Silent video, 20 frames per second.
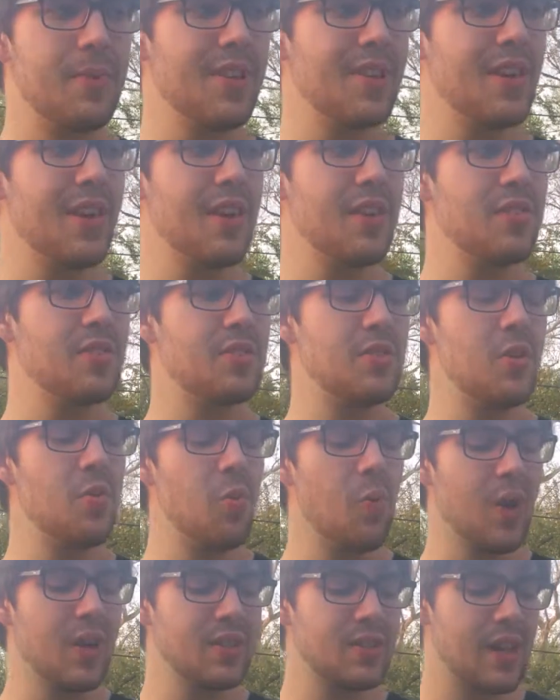because you
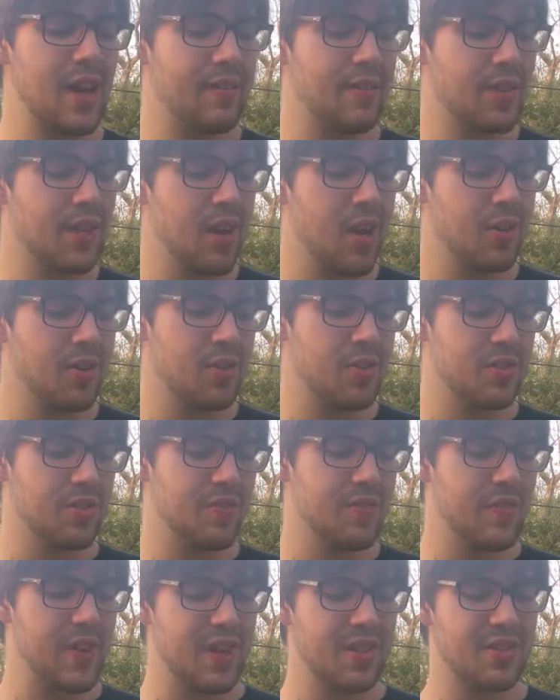want to have the characters
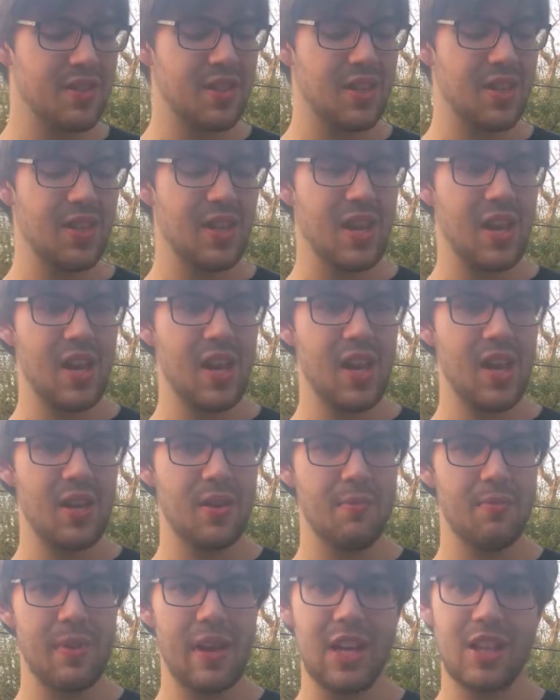invested
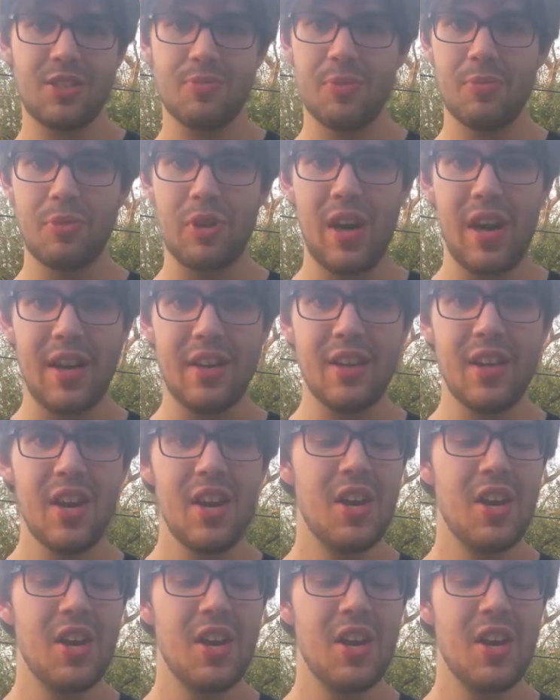in Maximum Ride.